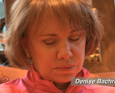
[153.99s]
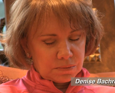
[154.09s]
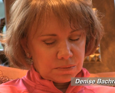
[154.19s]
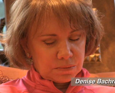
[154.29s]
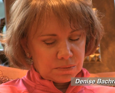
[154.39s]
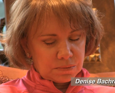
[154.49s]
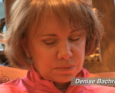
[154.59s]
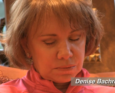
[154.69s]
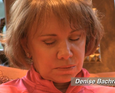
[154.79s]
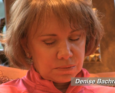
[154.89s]

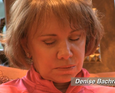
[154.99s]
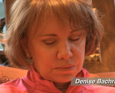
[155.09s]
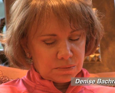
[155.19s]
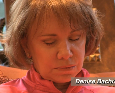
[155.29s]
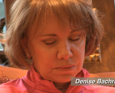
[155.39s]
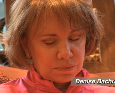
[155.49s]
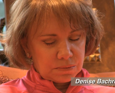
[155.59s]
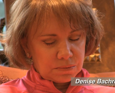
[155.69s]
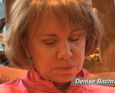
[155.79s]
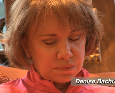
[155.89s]

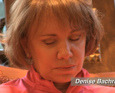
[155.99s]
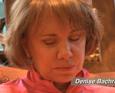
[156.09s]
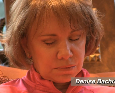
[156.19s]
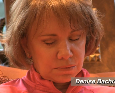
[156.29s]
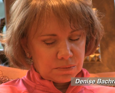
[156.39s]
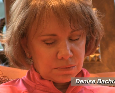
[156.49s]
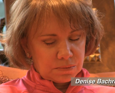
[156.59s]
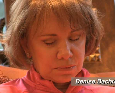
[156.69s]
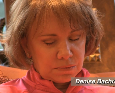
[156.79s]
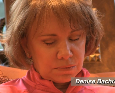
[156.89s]

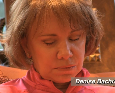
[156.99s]
Nothing is said.